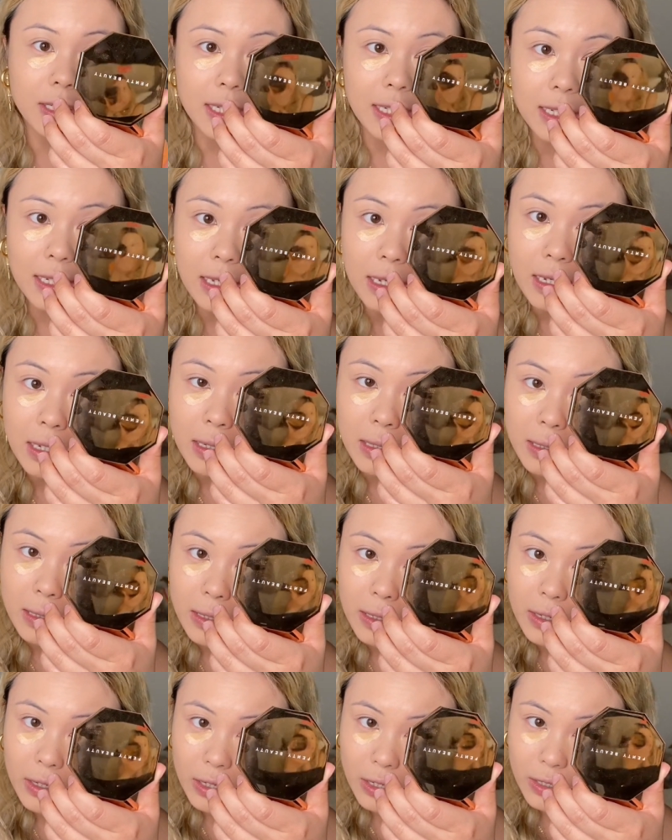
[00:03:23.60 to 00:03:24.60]
Like,
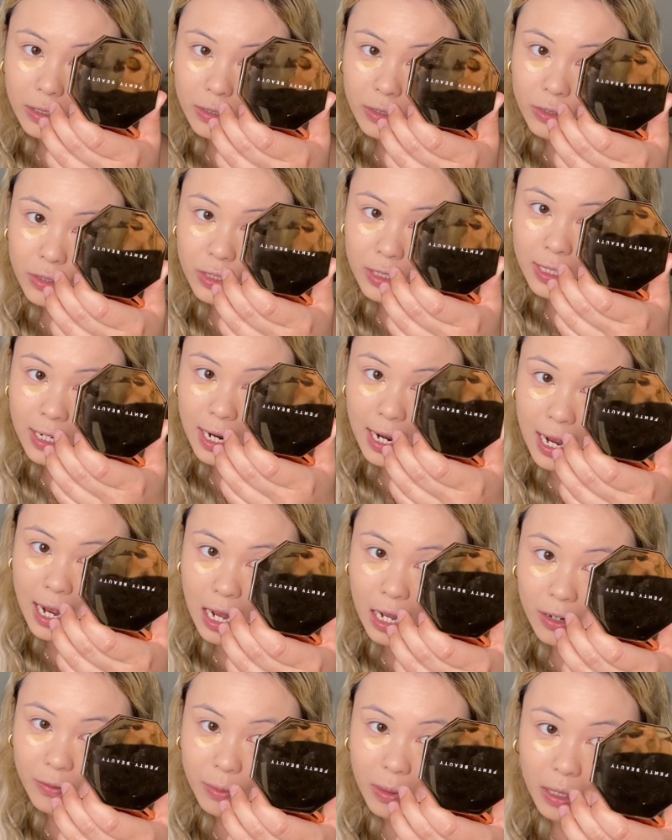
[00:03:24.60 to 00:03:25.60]
usually I
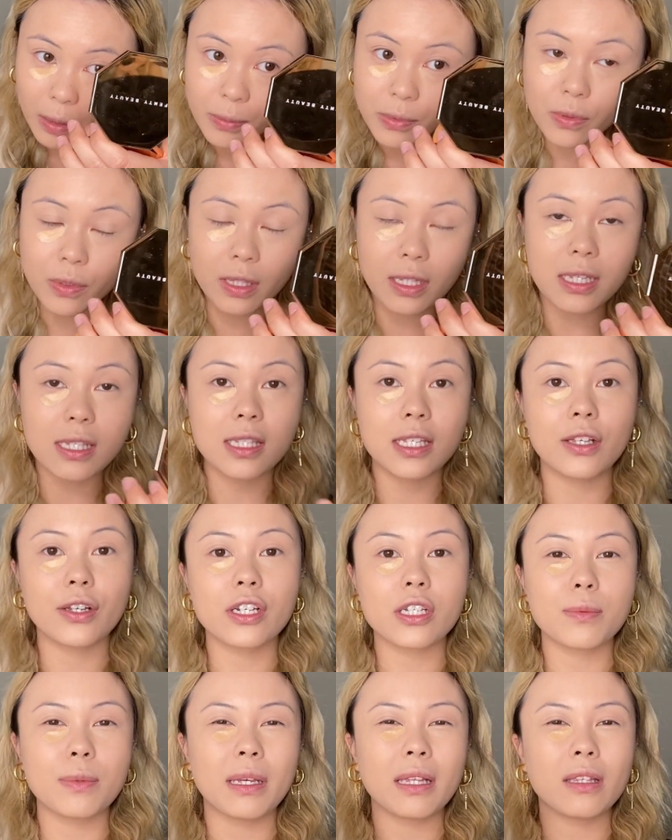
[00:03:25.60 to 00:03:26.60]
have problems with
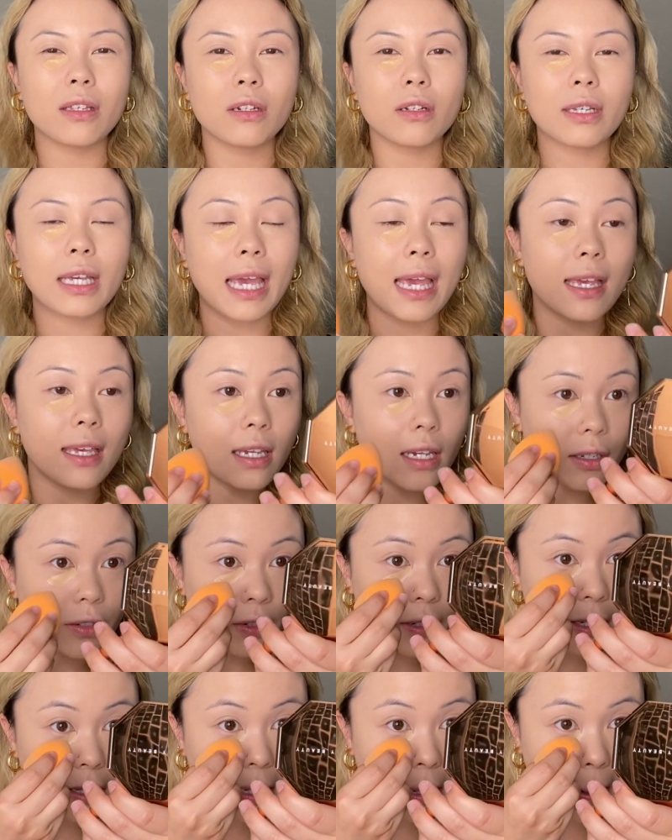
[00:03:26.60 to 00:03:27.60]
concealers being a little cakey
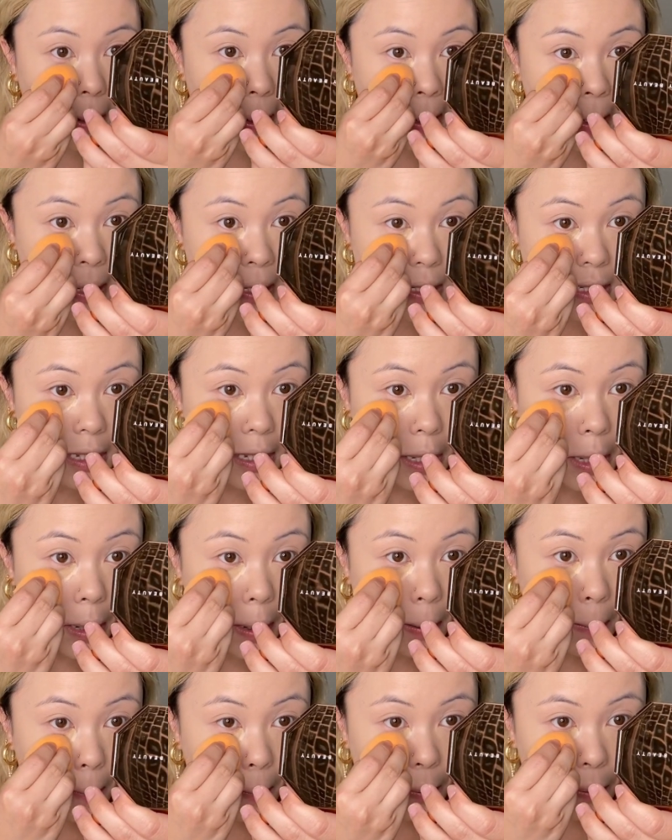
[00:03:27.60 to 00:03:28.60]
underneath the eyes,
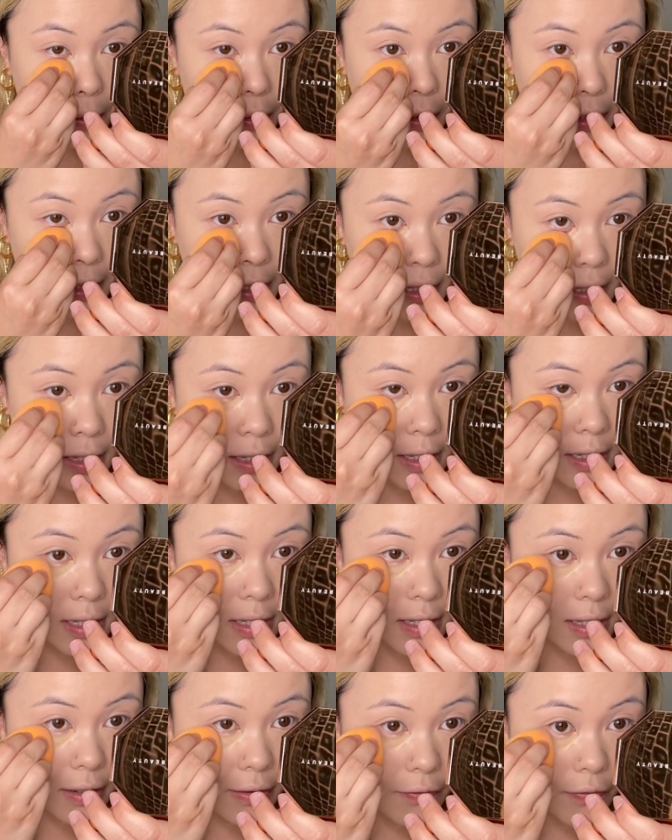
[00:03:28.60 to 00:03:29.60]
but this
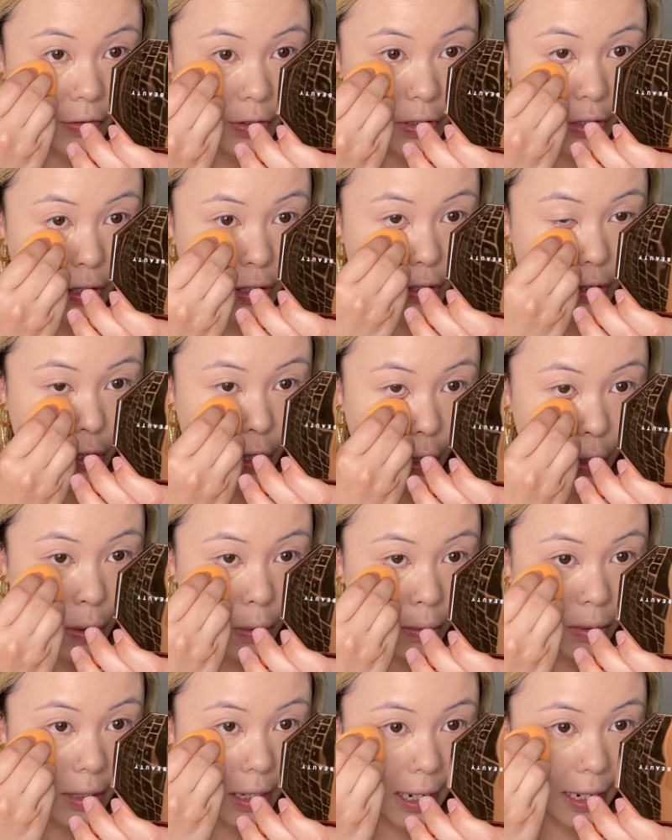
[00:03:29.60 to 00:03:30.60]
feels
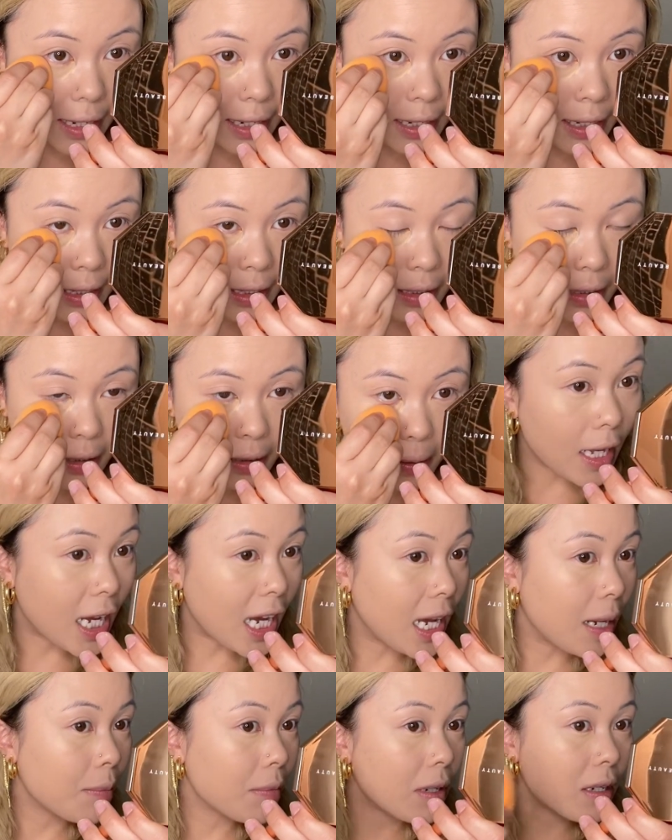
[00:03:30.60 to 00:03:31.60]
so light.
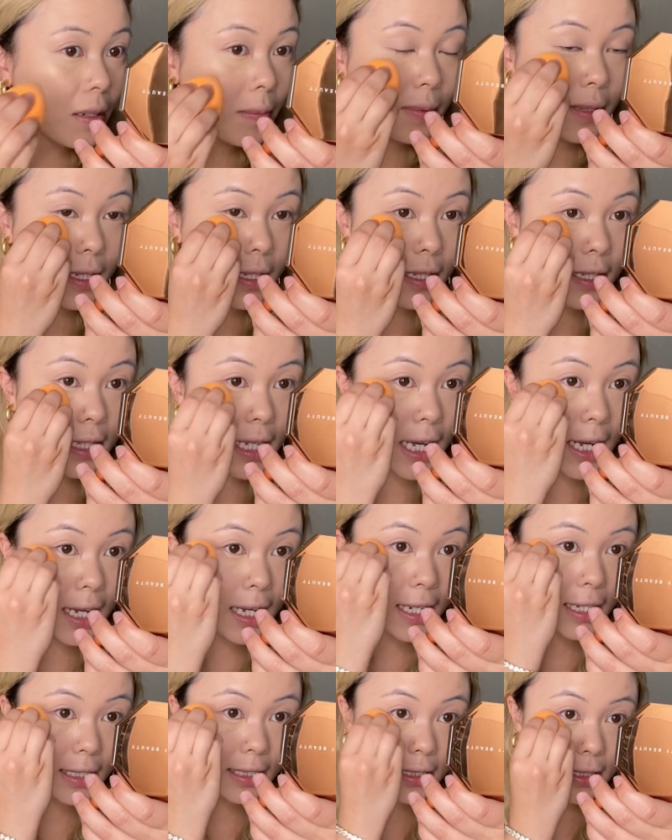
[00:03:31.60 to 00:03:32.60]
I'm
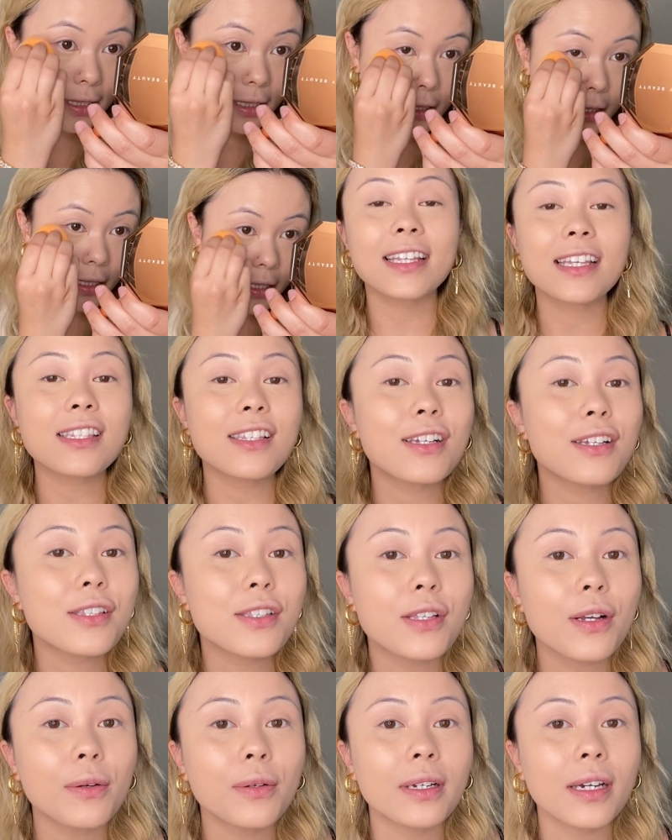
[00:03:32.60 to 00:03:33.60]
obsessed. This looks
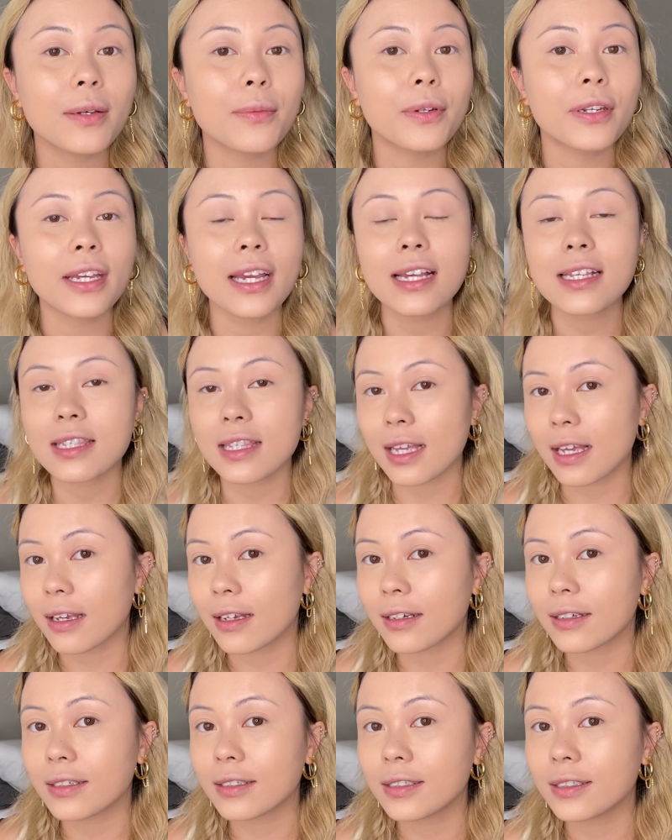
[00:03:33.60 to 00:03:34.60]
so good. What do you guys think?